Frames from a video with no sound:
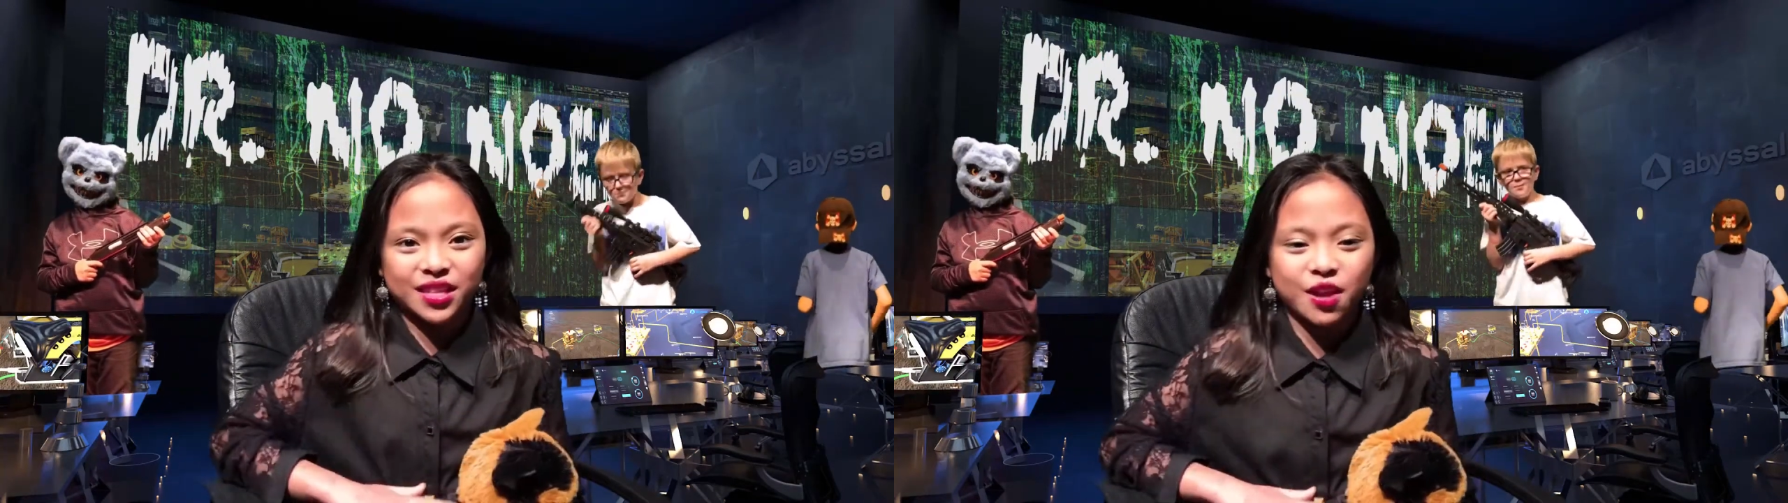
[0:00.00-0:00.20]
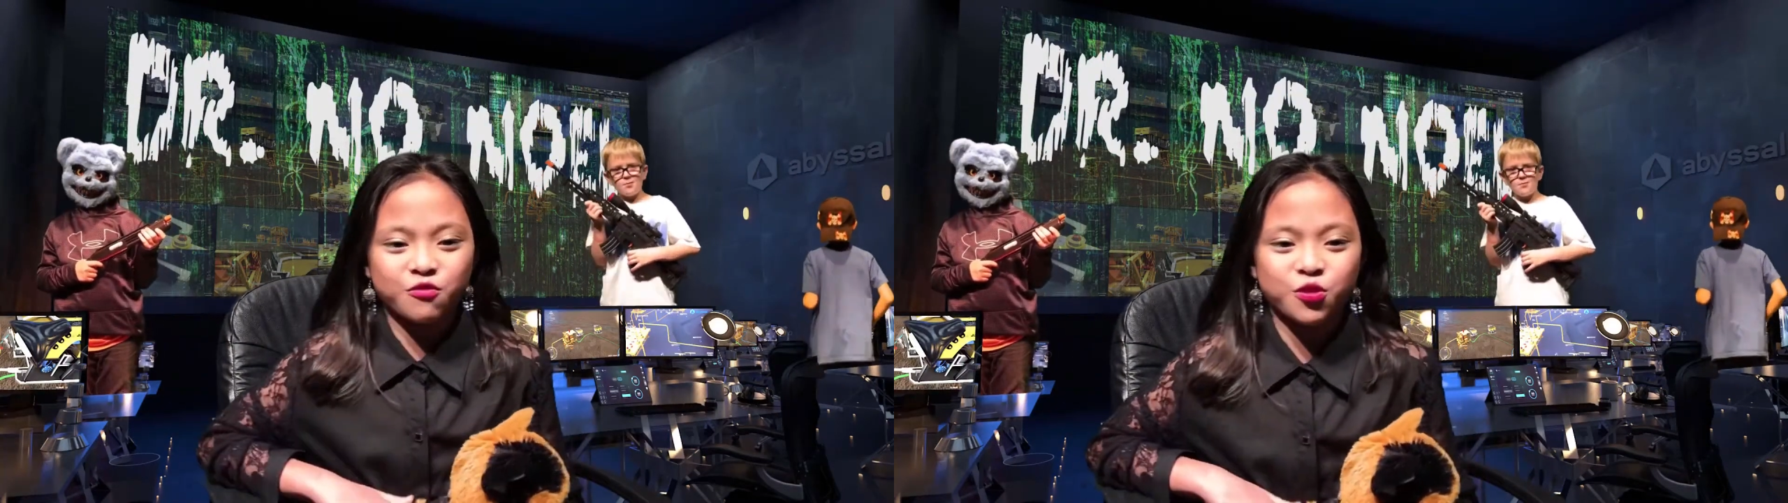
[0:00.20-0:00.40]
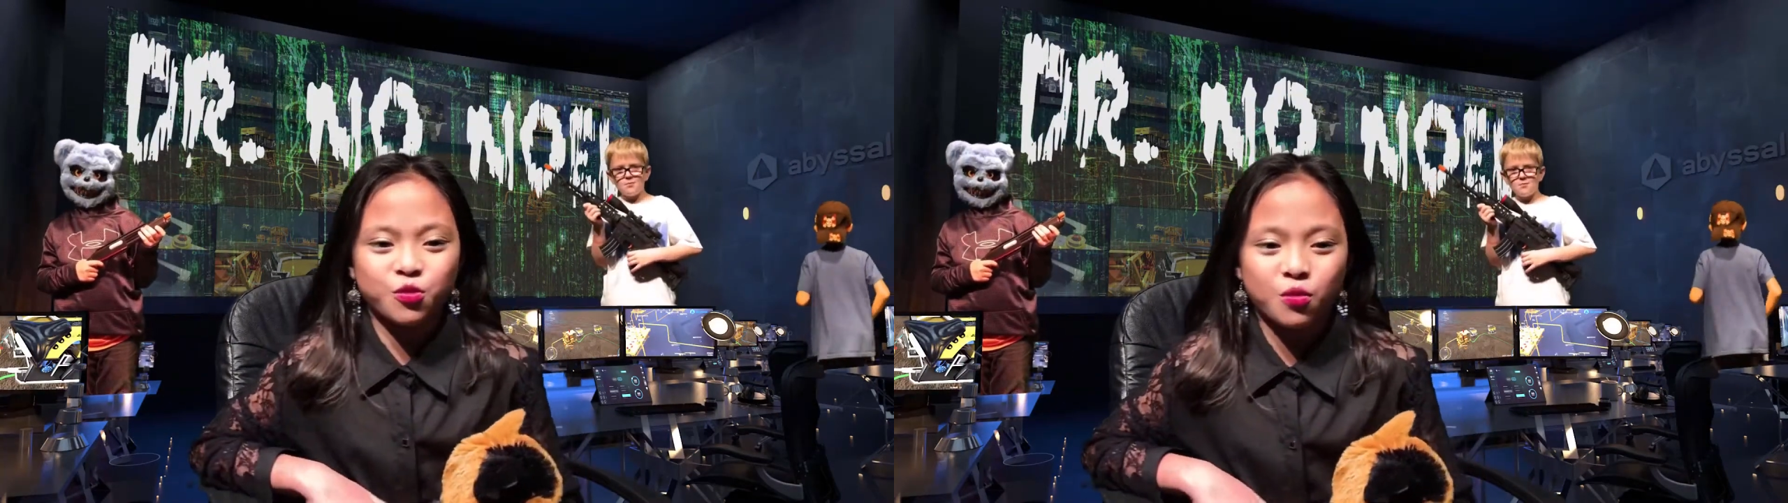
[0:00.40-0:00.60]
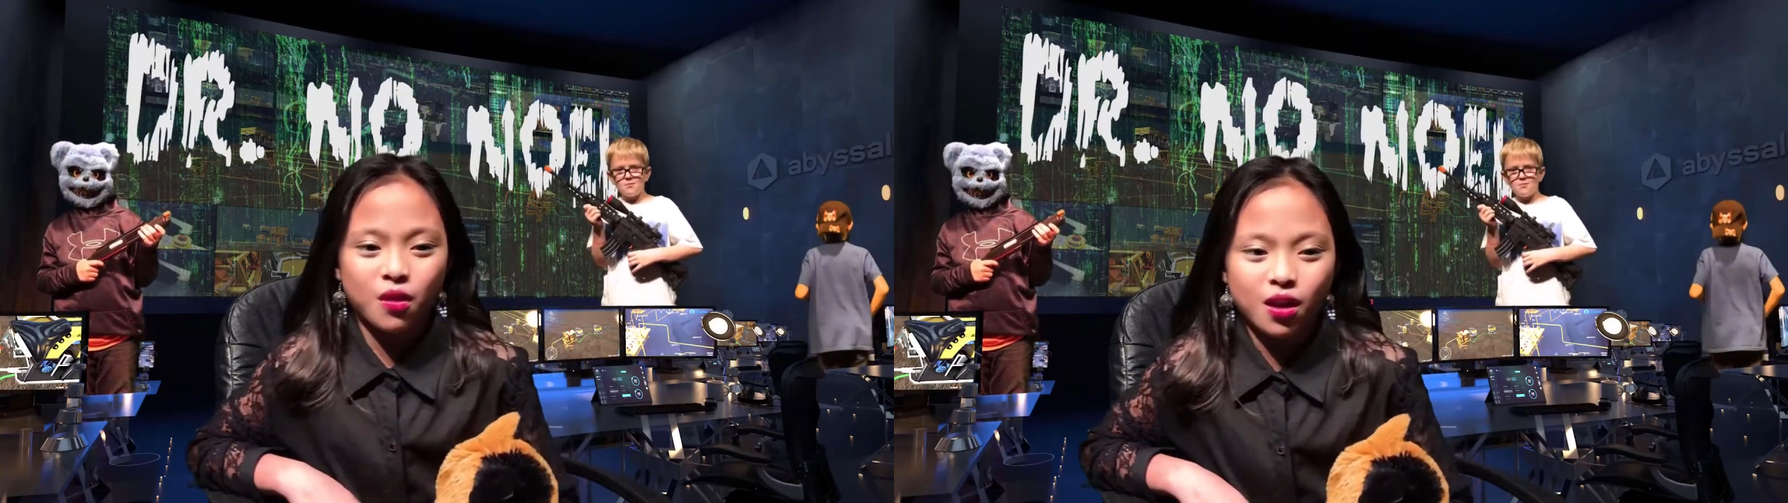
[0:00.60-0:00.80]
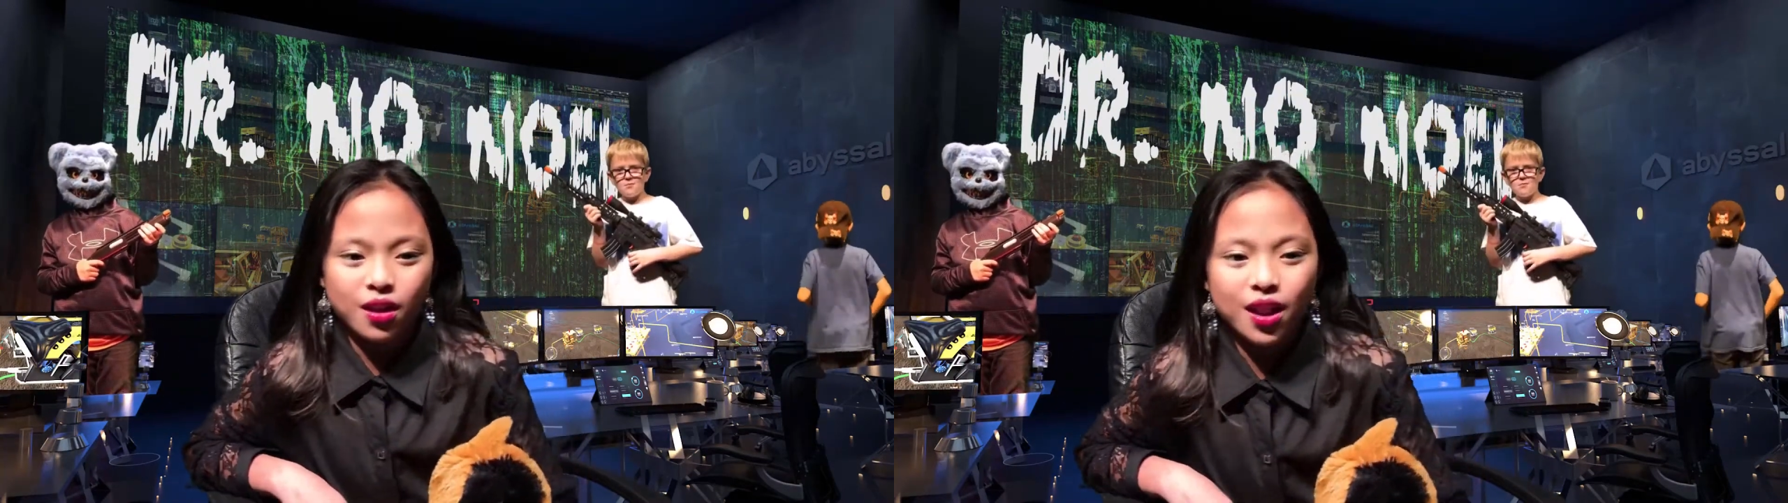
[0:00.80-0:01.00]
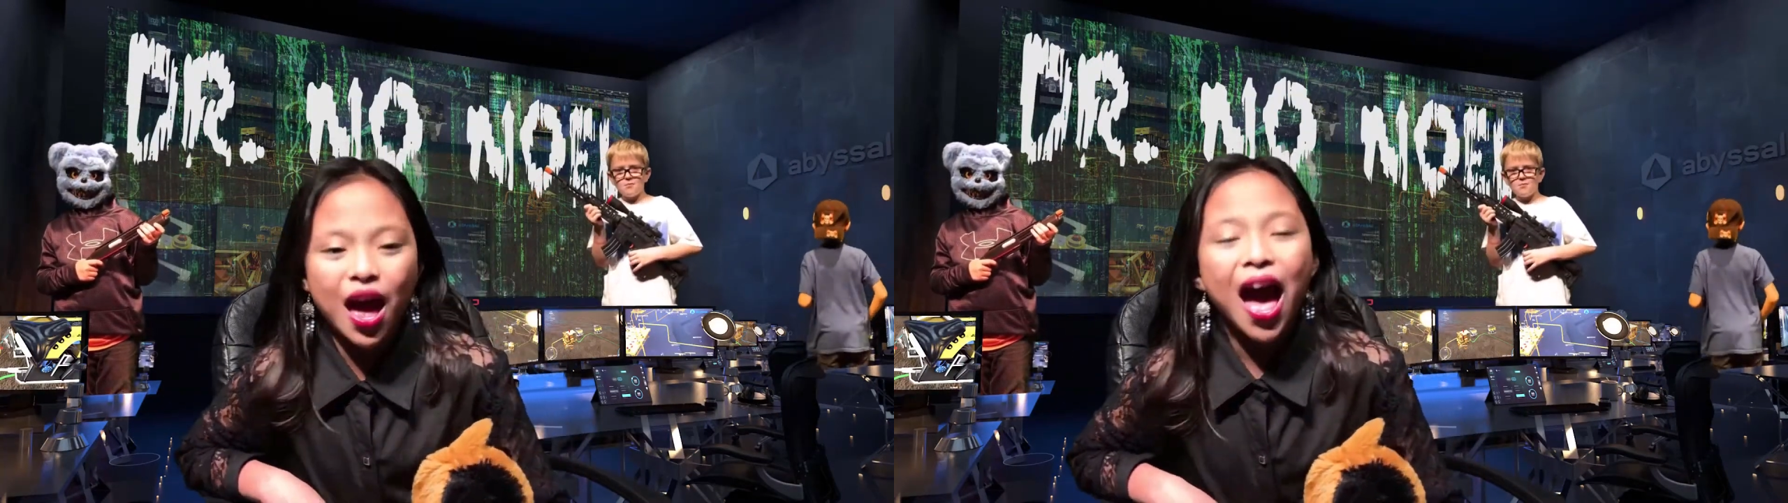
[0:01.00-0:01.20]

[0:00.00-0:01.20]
everyone.